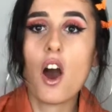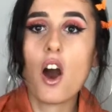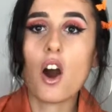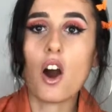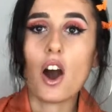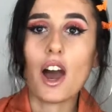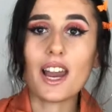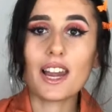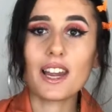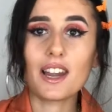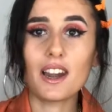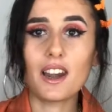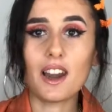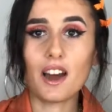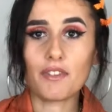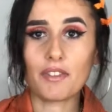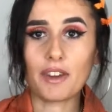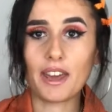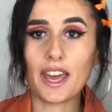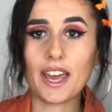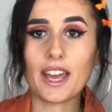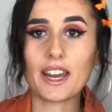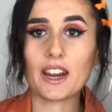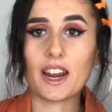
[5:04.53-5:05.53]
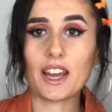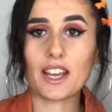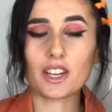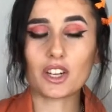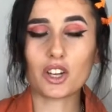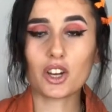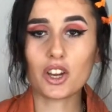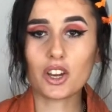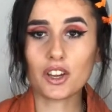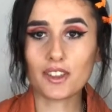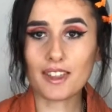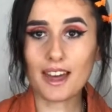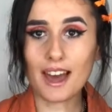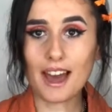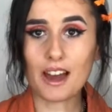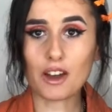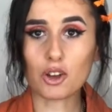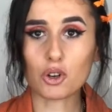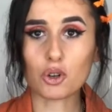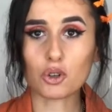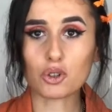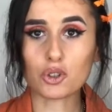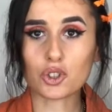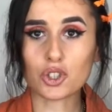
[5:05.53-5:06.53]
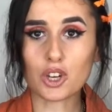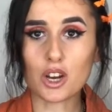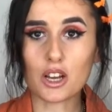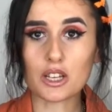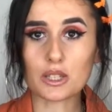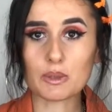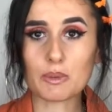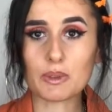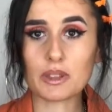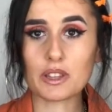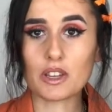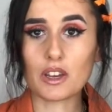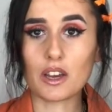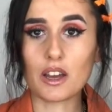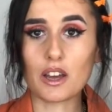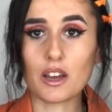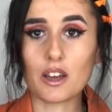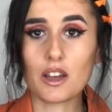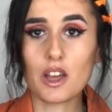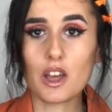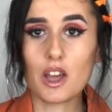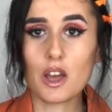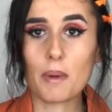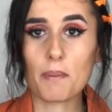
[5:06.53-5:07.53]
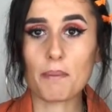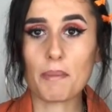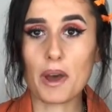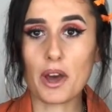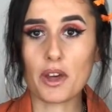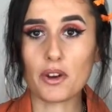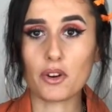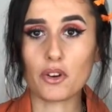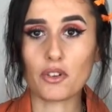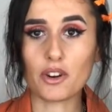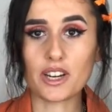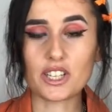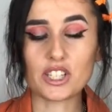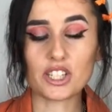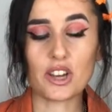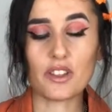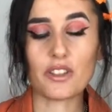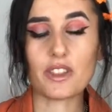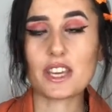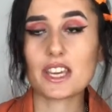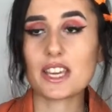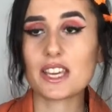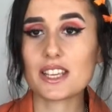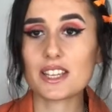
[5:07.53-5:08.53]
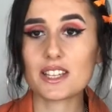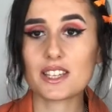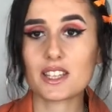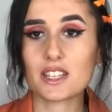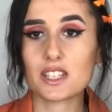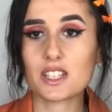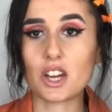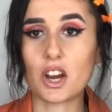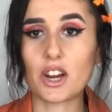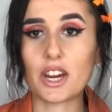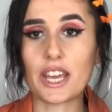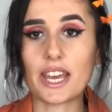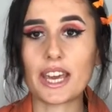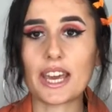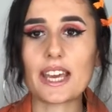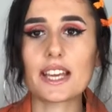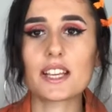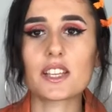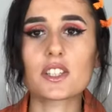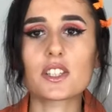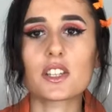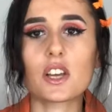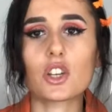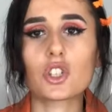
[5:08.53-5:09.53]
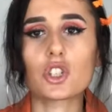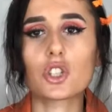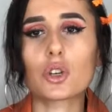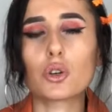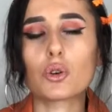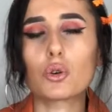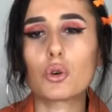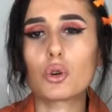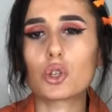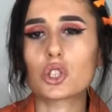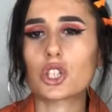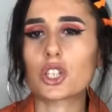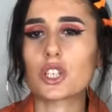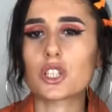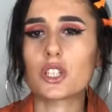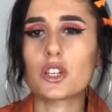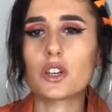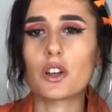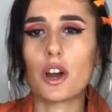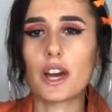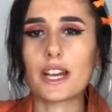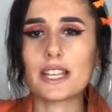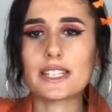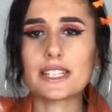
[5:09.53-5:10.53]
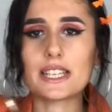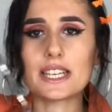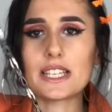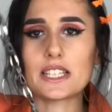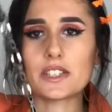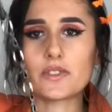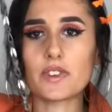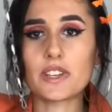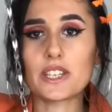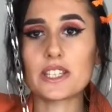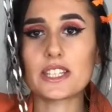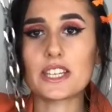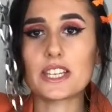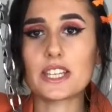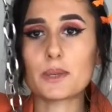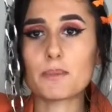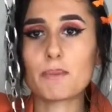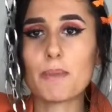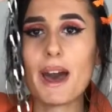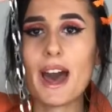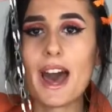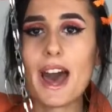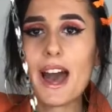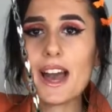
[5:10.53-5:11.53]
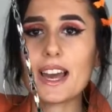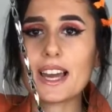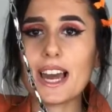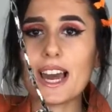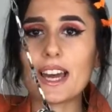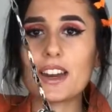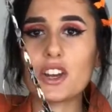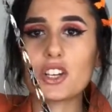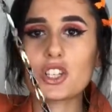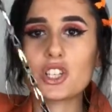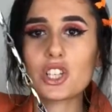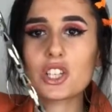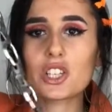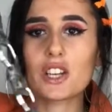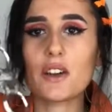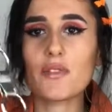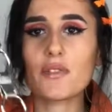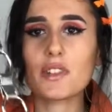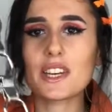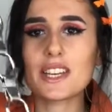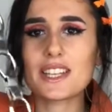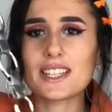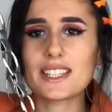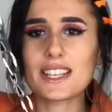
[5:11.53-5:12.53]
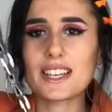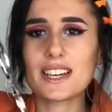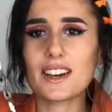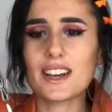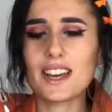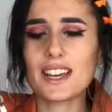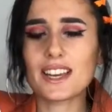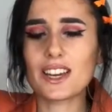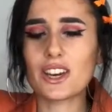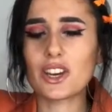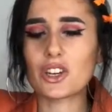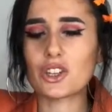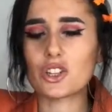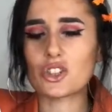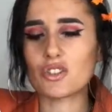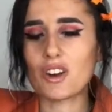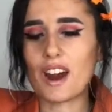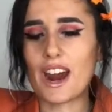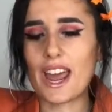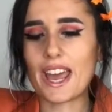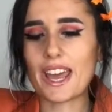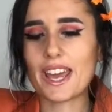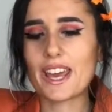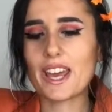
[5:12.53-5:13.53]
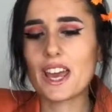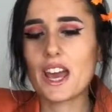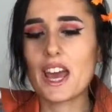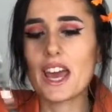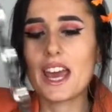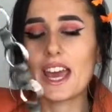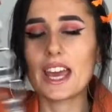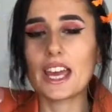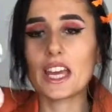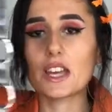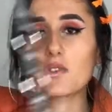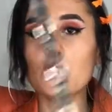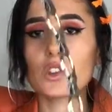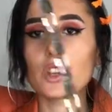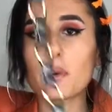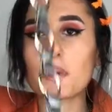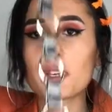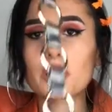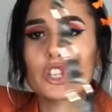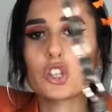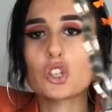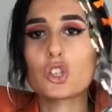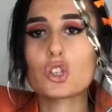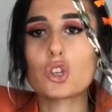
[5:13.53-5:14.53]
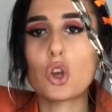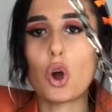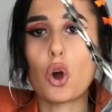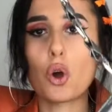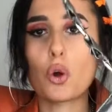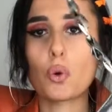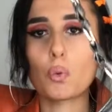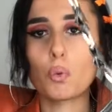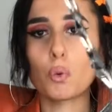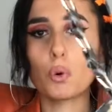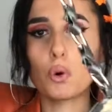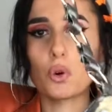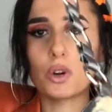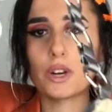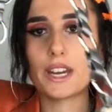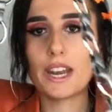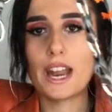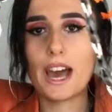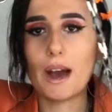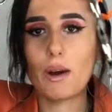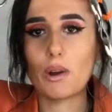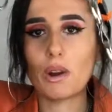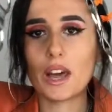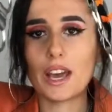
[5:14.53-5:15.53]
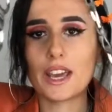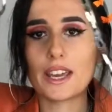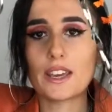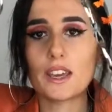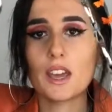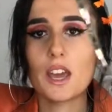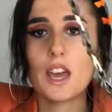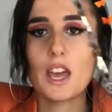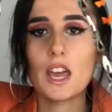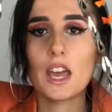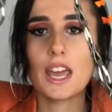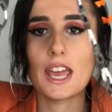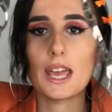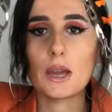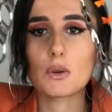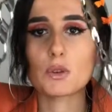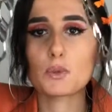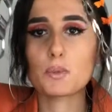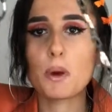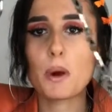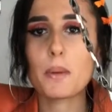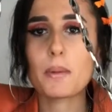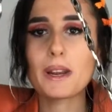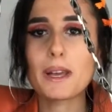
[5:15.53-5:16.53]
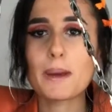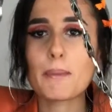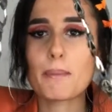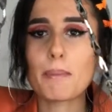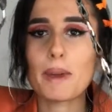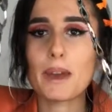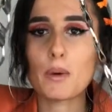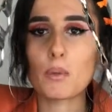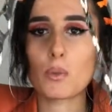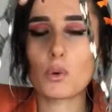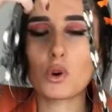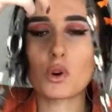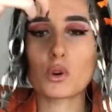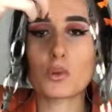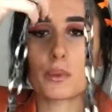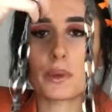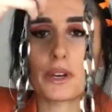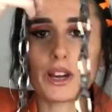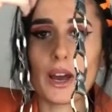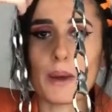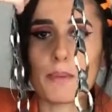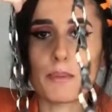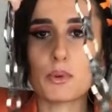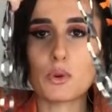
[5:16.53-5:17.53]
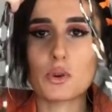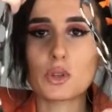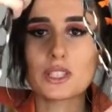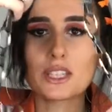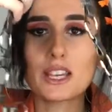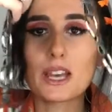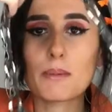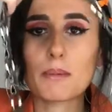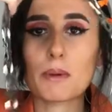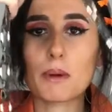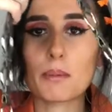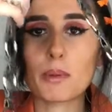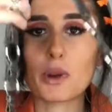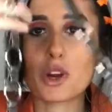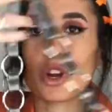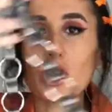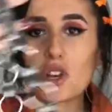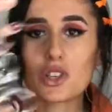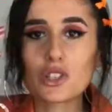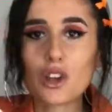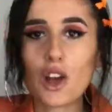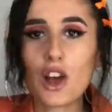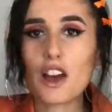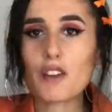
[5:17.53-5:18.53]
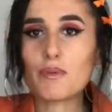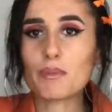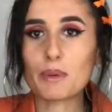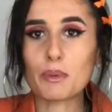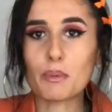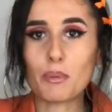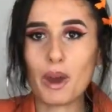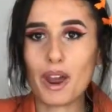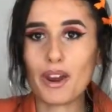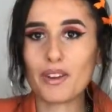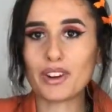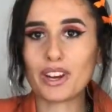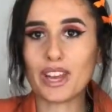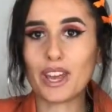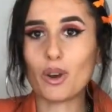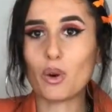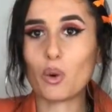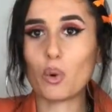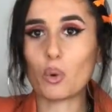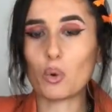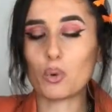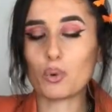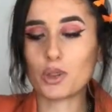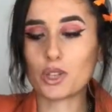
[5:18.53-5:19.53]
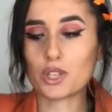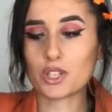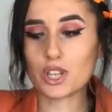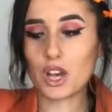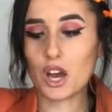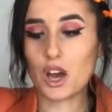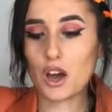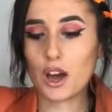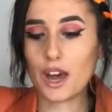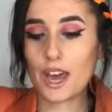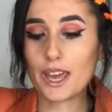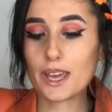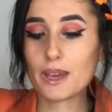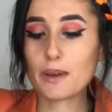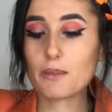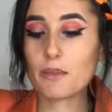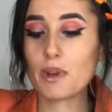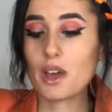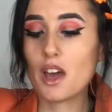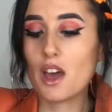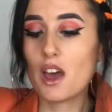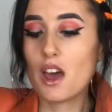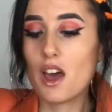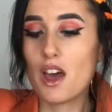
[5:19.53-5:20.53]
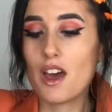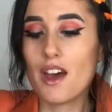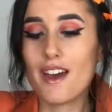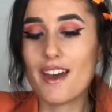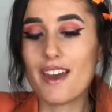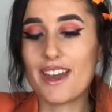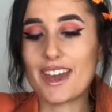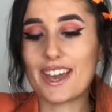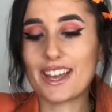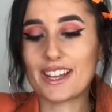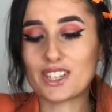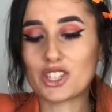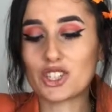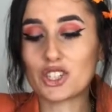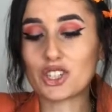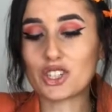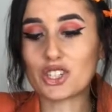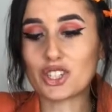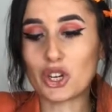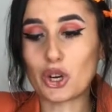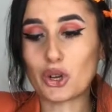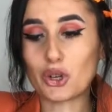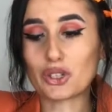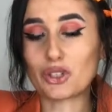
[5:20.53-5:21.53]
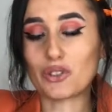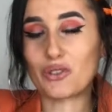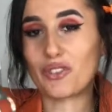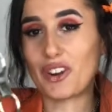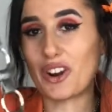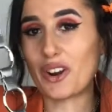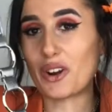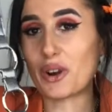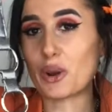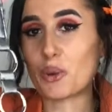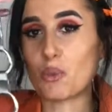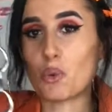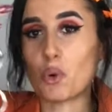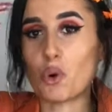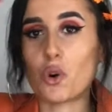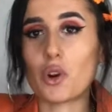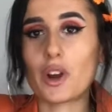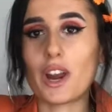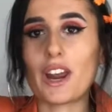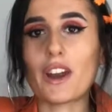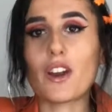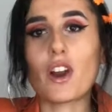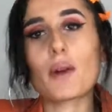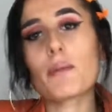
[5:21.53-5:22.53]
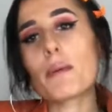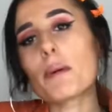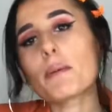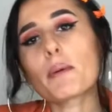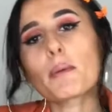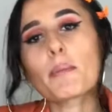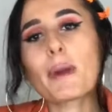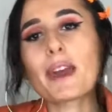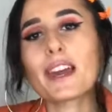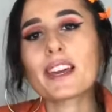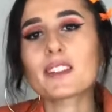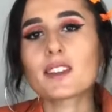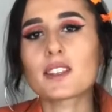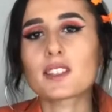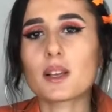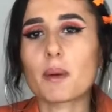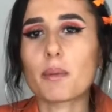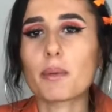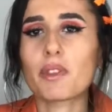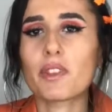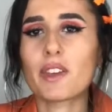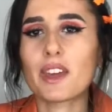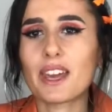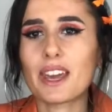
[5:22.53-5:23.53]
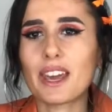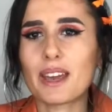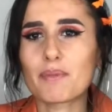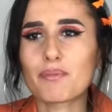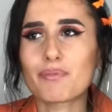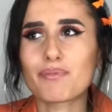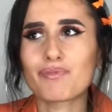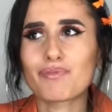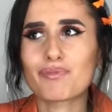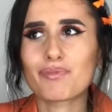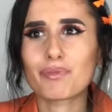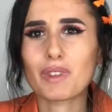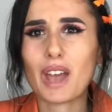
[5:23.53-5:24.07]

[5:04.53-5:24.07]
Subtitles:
I love it. Like, look at that contrast with the burnt orange. I think it's stunning. It is such a gorgeous 90s vintage bag, and I just love that it's in like a gray, even though it's so worn now. Like, it was probably a bit worn when I bought it, but because I've been wearing it all the time, it just looks very worn. And I remember picking this up and thinking,